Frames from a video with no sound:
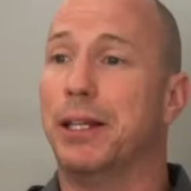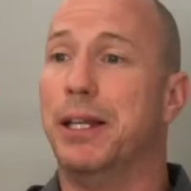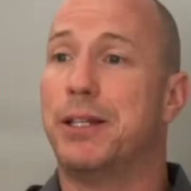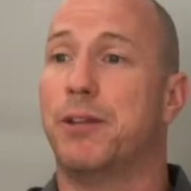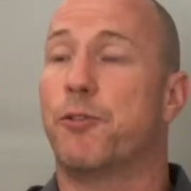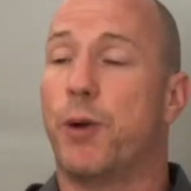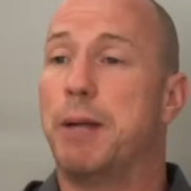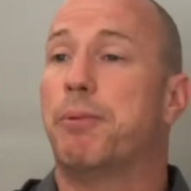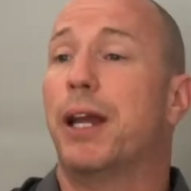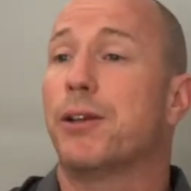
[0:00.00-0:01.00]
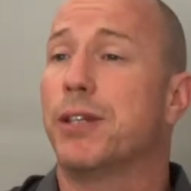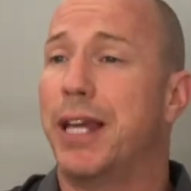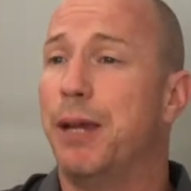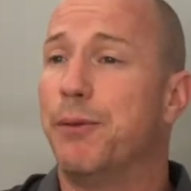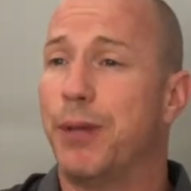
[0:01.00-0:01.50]
the list of great players that
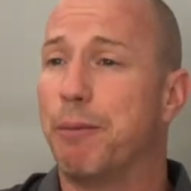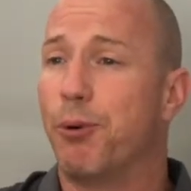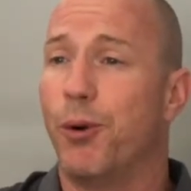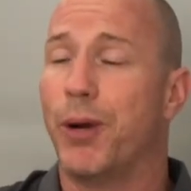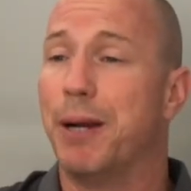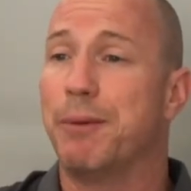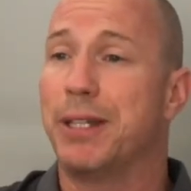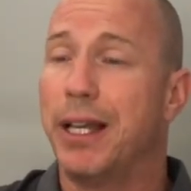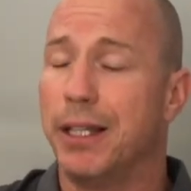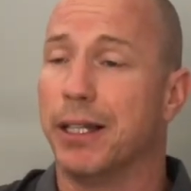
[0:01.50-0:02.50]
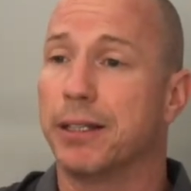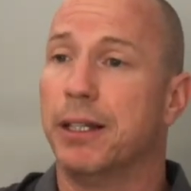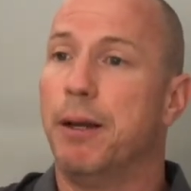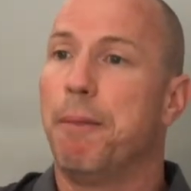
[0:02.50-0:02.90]
came from that program is endless.